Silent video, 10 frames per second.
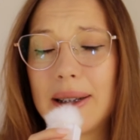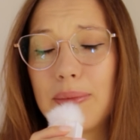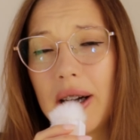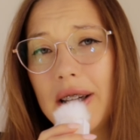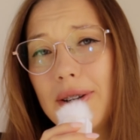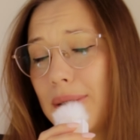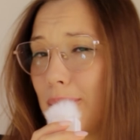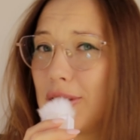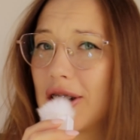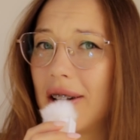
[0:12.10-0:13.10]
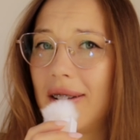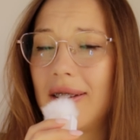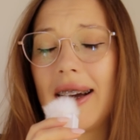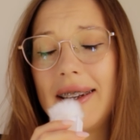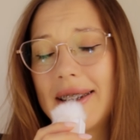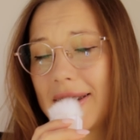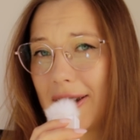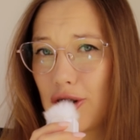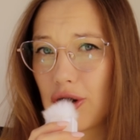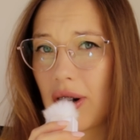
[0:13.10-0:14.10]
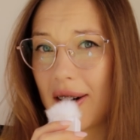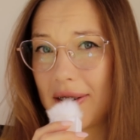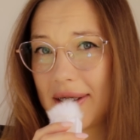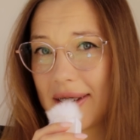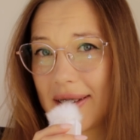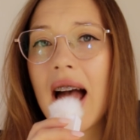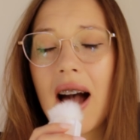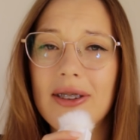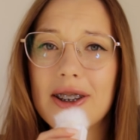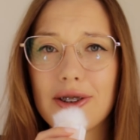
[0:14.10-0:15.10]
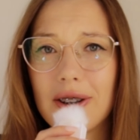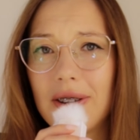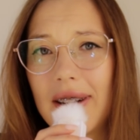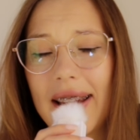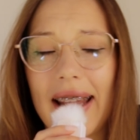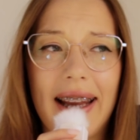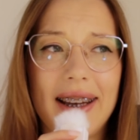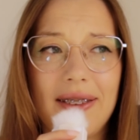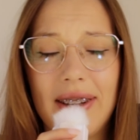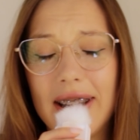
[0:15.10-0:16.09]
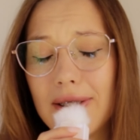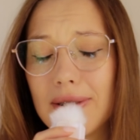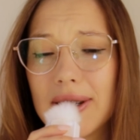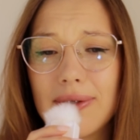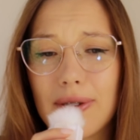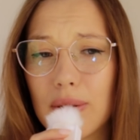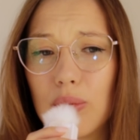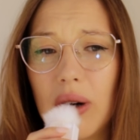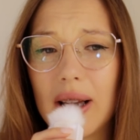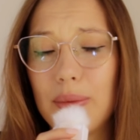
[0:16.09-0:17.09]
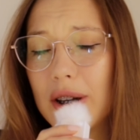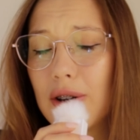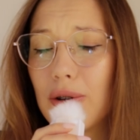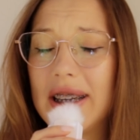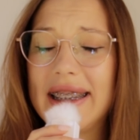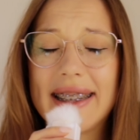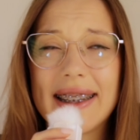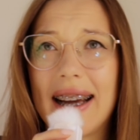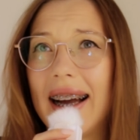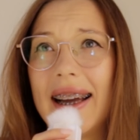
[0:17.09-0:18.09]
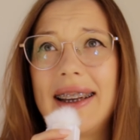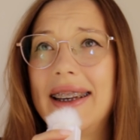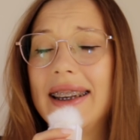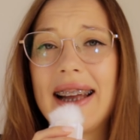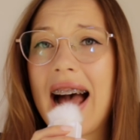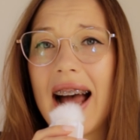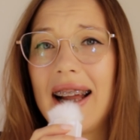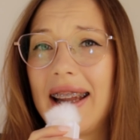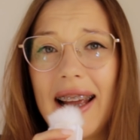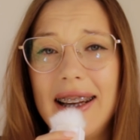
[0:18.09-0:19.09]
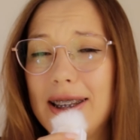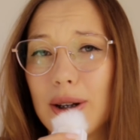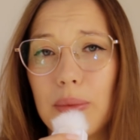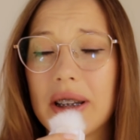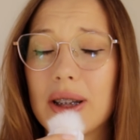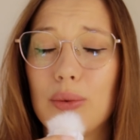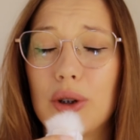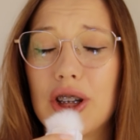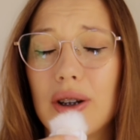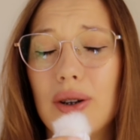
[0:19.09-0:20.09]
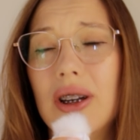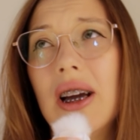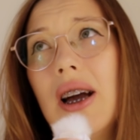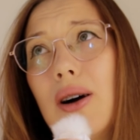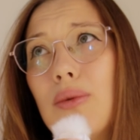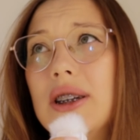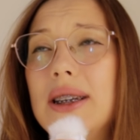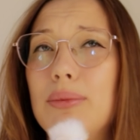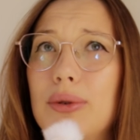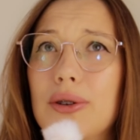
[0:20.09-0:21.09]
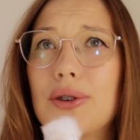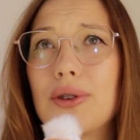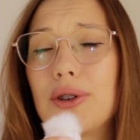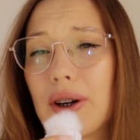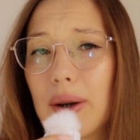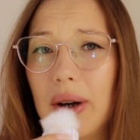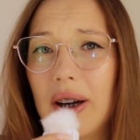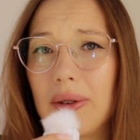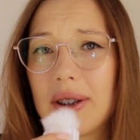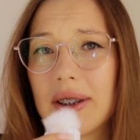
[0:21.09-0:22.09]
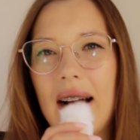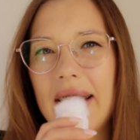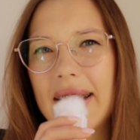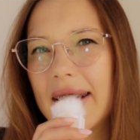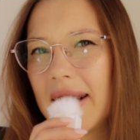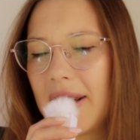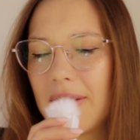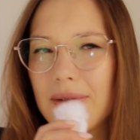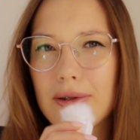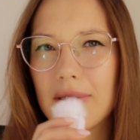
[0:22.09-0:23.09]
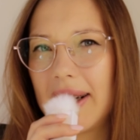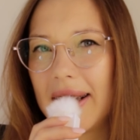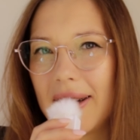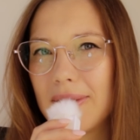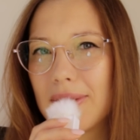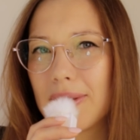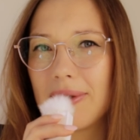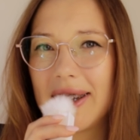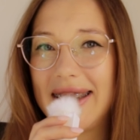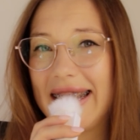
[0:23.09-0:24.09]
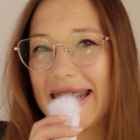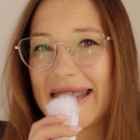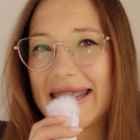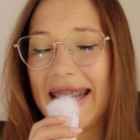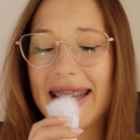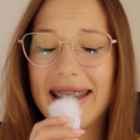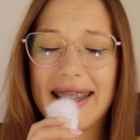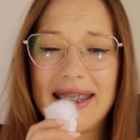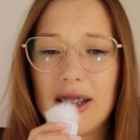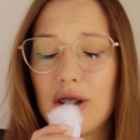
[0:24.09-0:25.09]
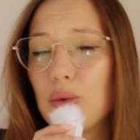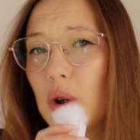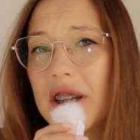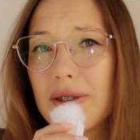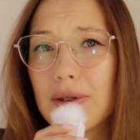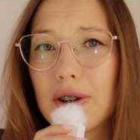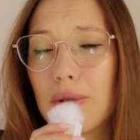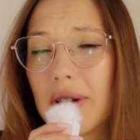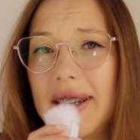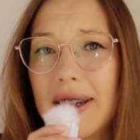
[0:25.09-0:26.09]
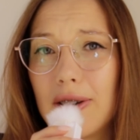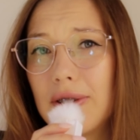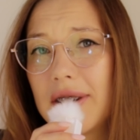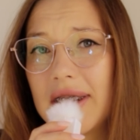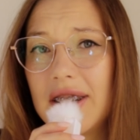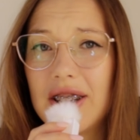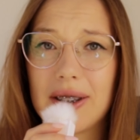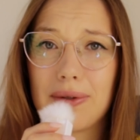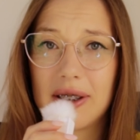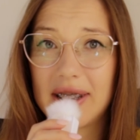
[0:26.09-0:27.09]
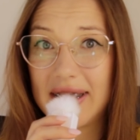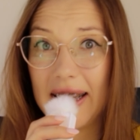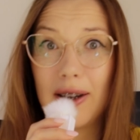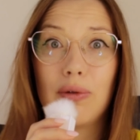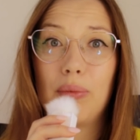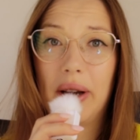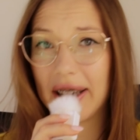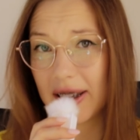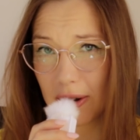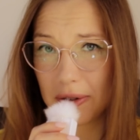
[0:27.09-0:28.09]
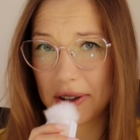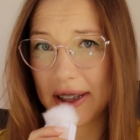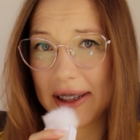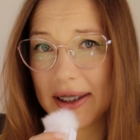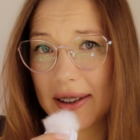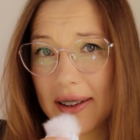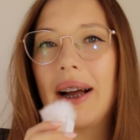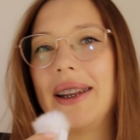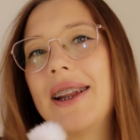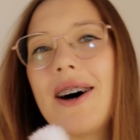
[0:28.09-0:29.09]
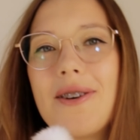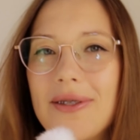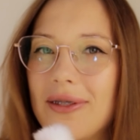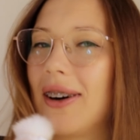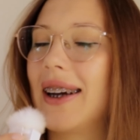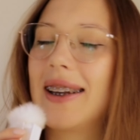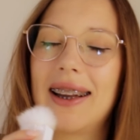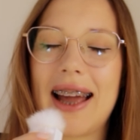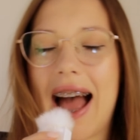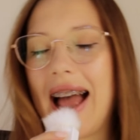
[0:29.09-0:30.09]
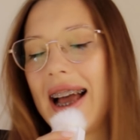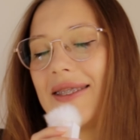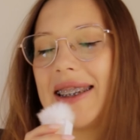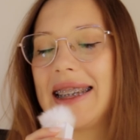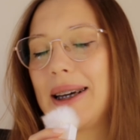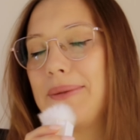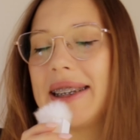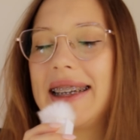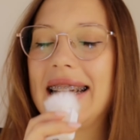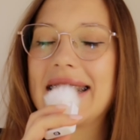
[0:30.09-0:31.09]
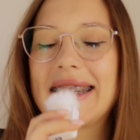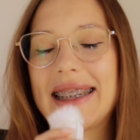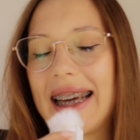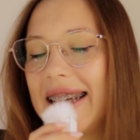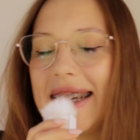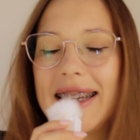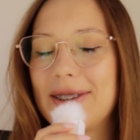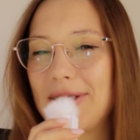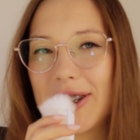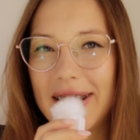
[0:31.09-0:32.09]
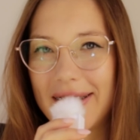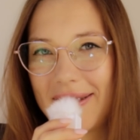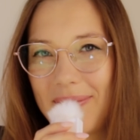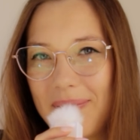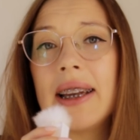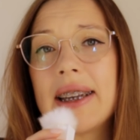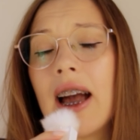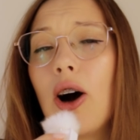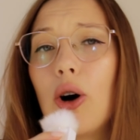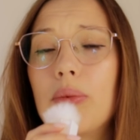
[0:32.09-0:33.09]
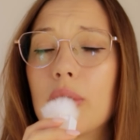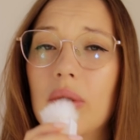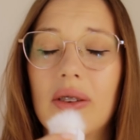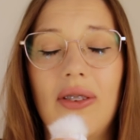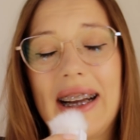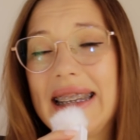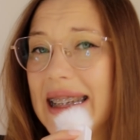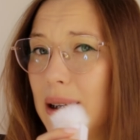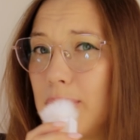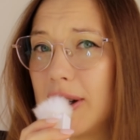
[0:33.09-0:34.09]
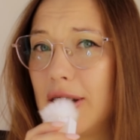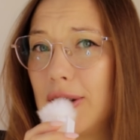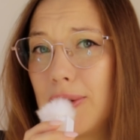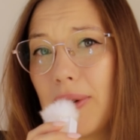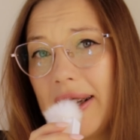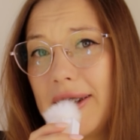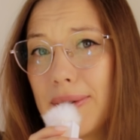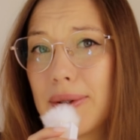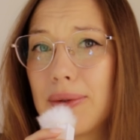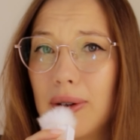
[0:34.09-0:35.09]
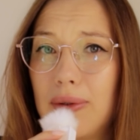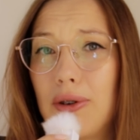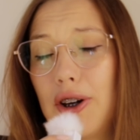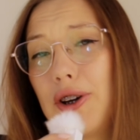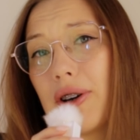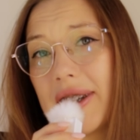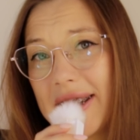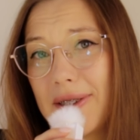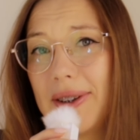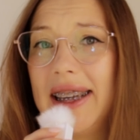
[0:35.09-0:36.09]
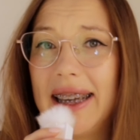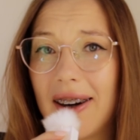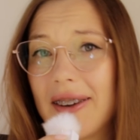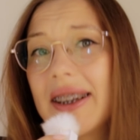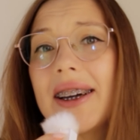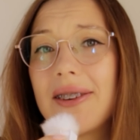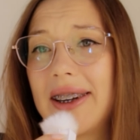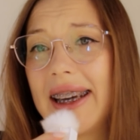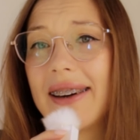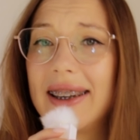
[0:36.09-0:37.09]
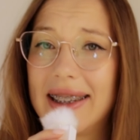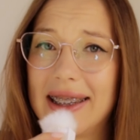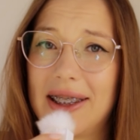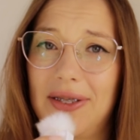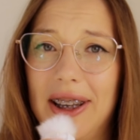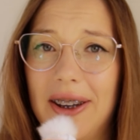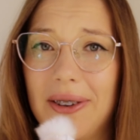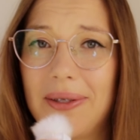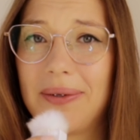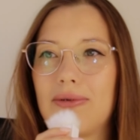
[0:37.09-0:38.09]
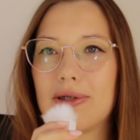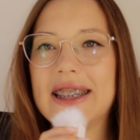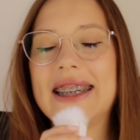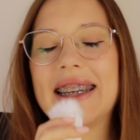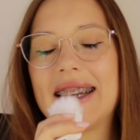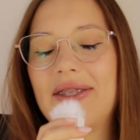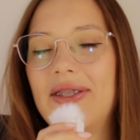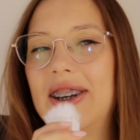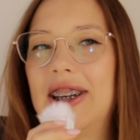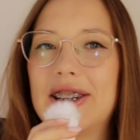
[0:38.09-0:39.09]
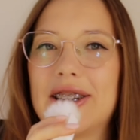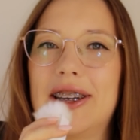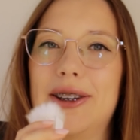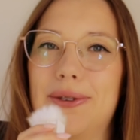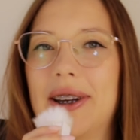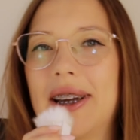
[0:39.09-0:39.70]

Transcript: is my YouTube channel, Anisa Ginja Art. I haven't recorded any videos for a while because I didn't had any topics which I was supposed to talk about. I kind of ran out of ideas and I didn't want to record the content just for the sake of making content. But now finally I have something exciting to share. And I hope you will find something new and useful for your 3D art career in this video. I've recently finished a new